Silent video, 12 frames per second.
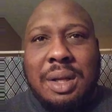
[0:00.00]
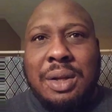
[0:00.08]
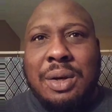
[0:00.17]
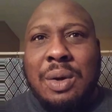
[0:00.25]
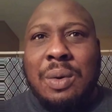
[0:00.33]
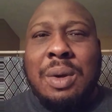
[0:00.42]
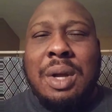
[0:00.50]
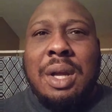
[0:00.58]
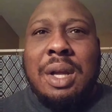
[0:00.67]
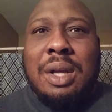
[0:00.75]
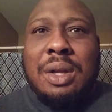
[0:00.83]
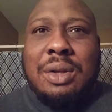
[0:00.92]
You know,
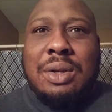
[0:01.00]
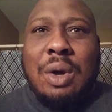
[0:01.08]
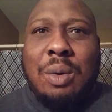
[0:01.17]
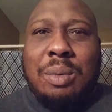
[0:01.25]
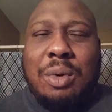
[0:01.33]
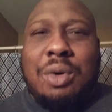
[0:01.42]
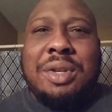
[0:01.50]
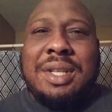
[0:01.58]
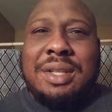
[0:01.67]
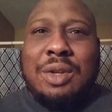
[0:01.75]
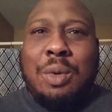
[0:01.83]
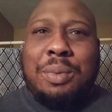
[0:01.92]
don't, or it
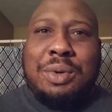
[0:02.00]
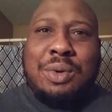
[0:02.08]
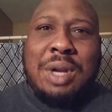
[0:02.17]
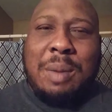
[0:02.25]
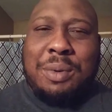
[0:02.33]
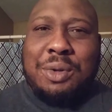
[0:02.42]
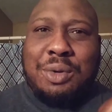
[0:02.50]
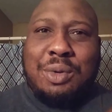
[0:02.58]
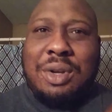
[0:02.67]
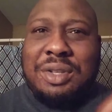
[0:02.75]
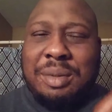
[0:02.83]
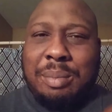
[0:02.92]
says, do not put your
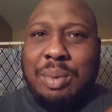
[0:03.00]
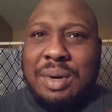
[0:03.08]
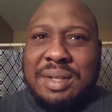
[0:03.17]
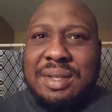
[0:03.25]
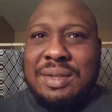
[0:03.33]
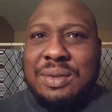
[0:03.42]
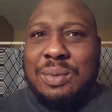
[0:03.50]
trust in princes,